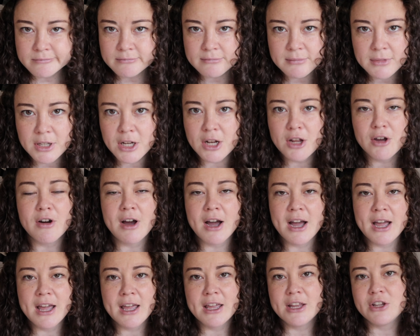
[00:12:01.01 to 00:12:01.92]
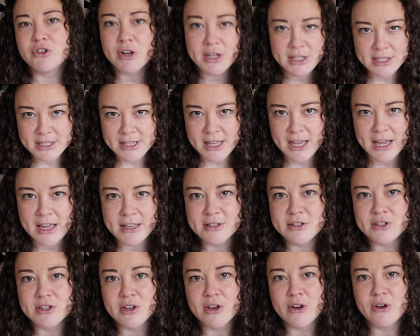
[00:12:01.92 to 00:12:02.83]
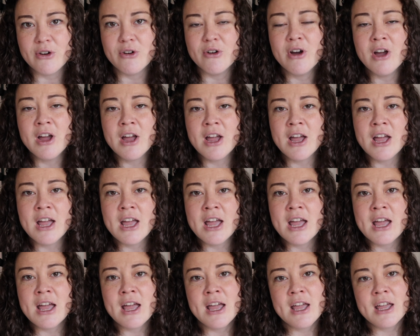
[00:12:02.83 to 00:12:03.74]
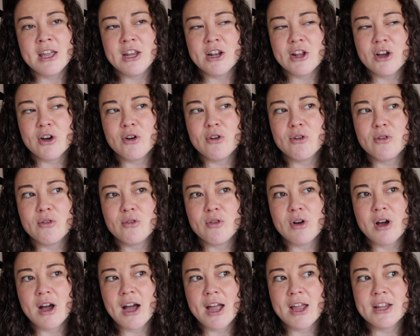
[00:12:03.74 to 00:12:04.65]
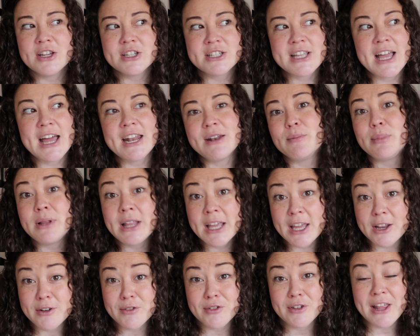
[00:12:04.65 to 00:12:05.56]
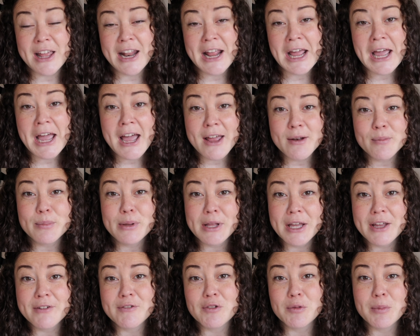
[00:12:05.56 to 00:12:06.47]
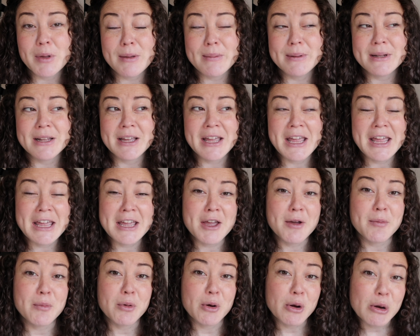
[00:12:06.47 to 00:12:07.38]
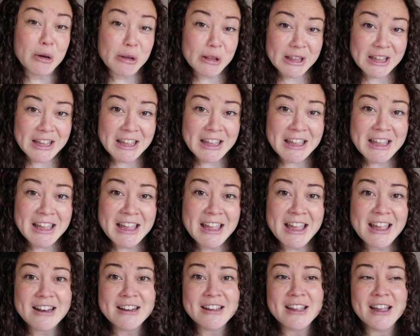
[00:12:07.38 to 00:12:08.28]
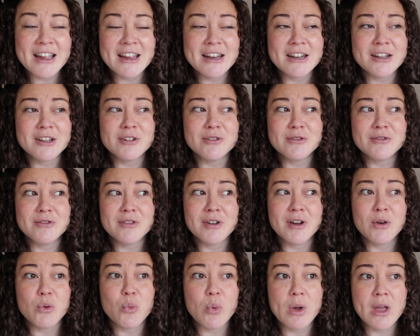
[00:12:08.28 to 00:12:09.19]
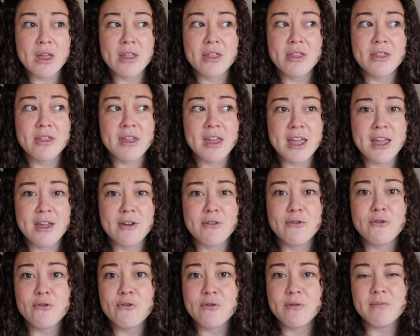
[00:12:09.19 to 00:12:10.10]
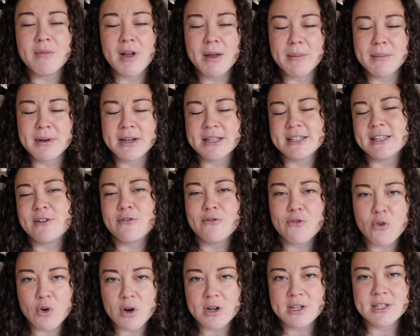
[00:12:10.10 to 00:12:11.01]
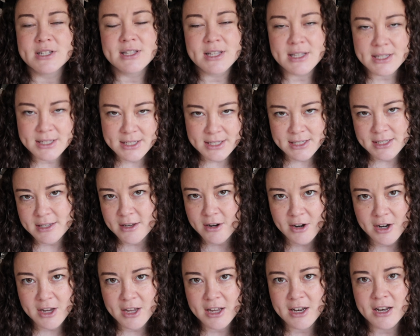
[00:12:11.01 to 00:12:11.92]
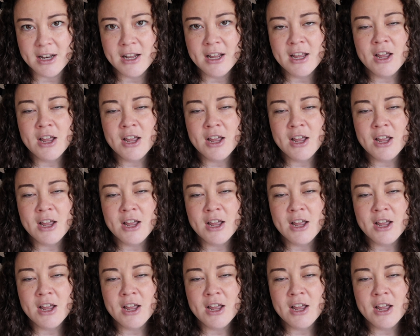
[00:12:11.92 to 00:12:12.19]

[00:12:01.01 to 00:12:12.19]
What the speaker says: you know, I trust that. So, you know, I just hadn't planned for that. I hadn't planned for baby to come early and kind of with a, I'm gonna say forced cesarean,